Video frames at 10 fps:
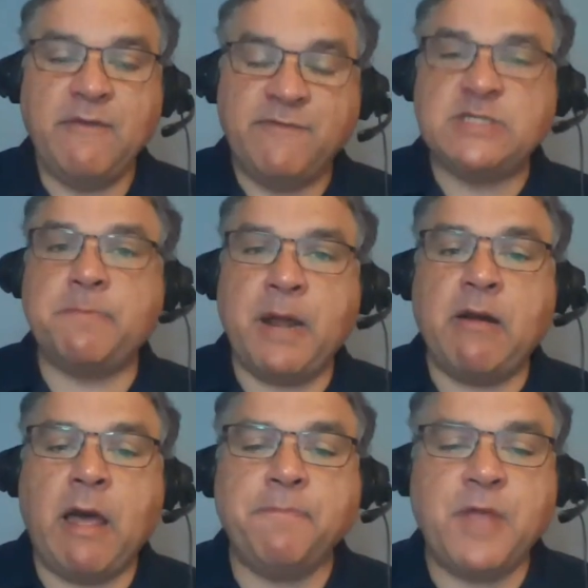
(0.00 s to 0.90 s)
Visit
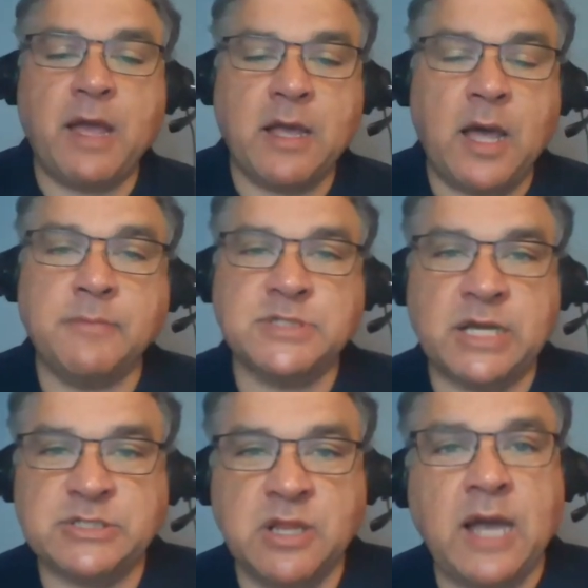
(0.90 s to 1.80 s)
betterhelp.com
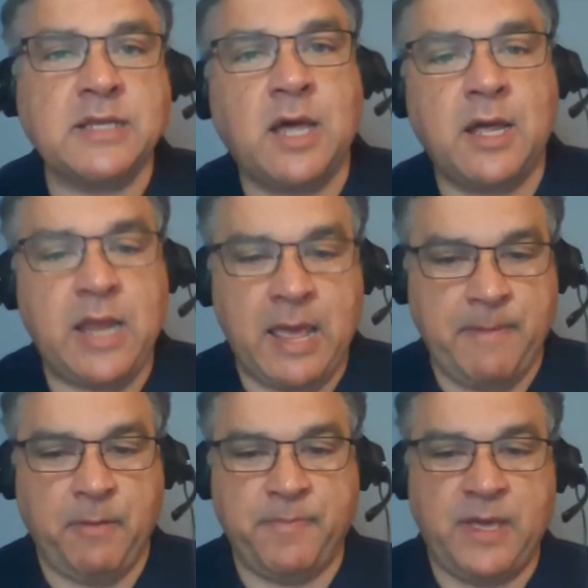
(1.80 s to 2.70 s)
slash
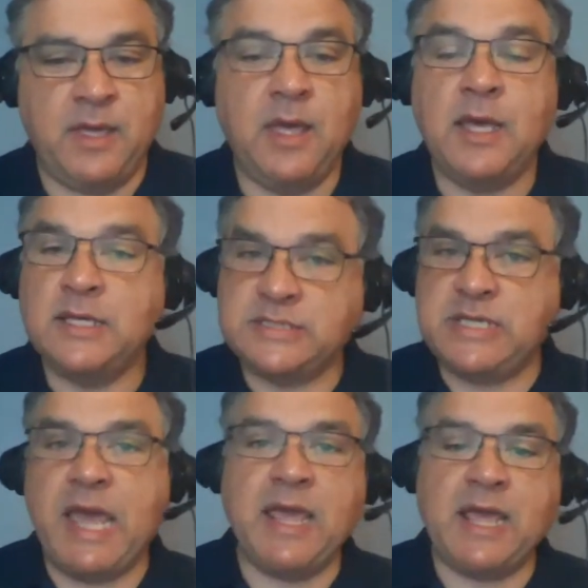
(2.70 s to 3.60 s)
MLB
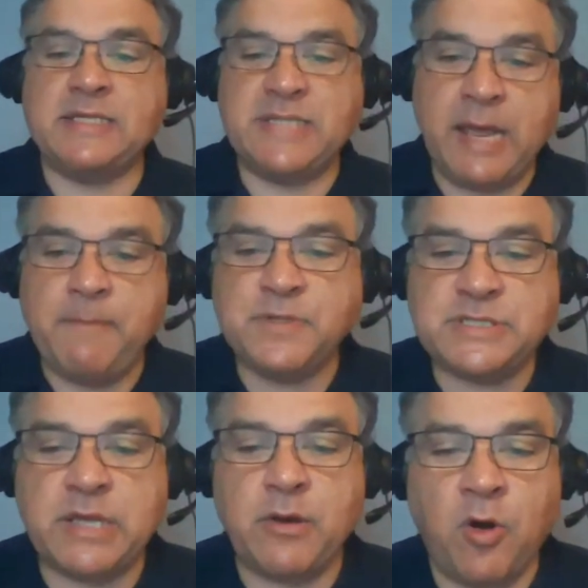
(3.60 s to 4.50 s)
today and get
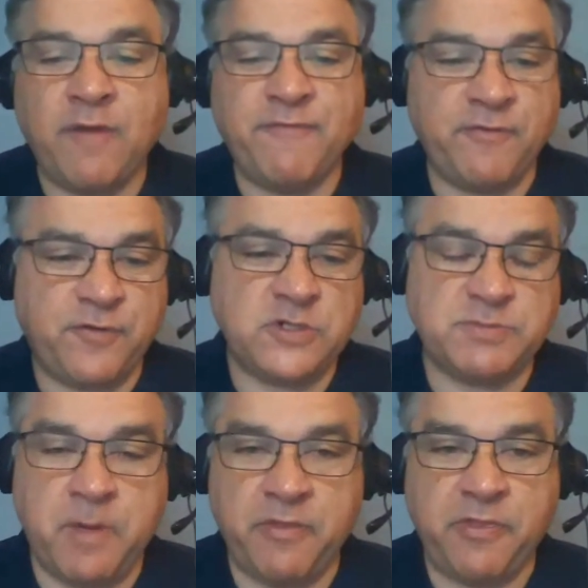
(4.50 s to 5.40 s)
10% off your
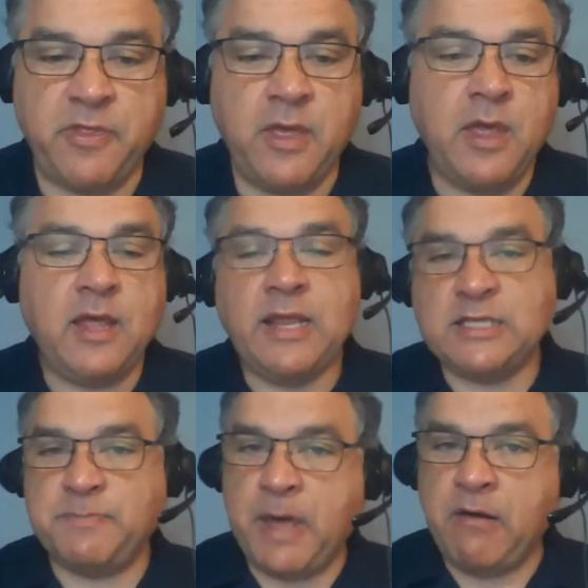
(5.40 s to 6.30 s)
first month.
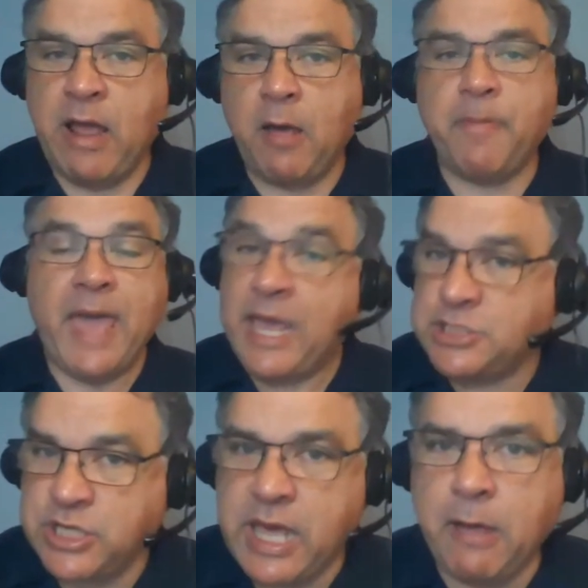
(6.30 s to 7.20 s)
That's betterhelp,
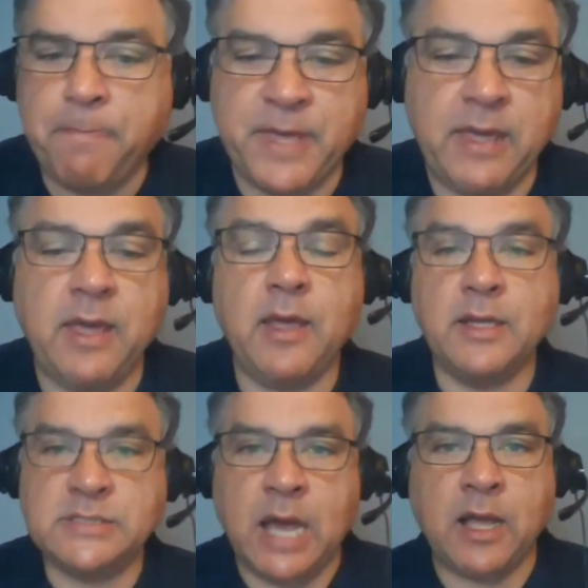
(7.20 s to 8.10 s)
H-E-L-P
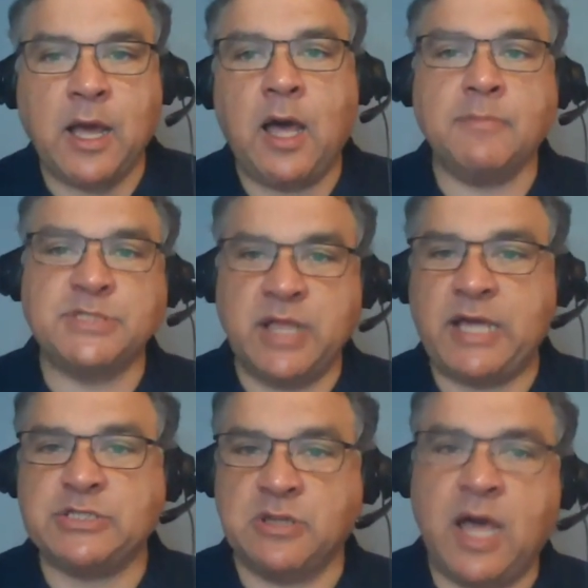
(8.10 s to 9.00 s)
dot com
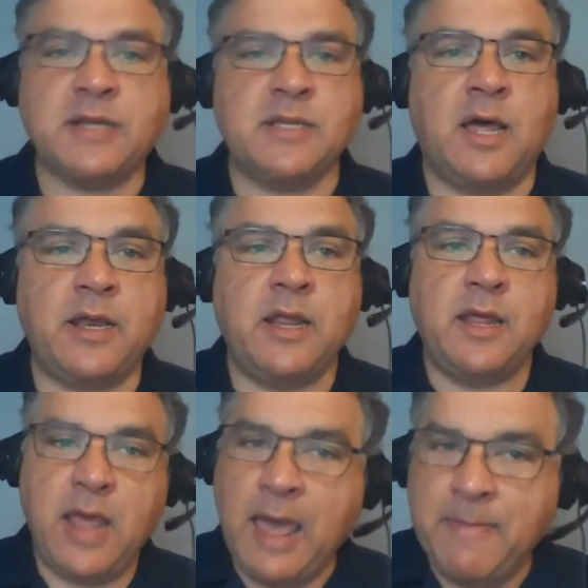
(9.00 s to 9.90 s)
slash
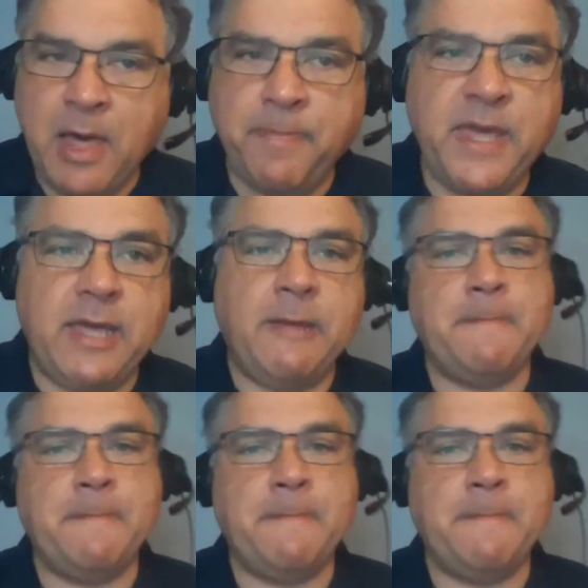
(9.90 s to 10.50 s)
MLB.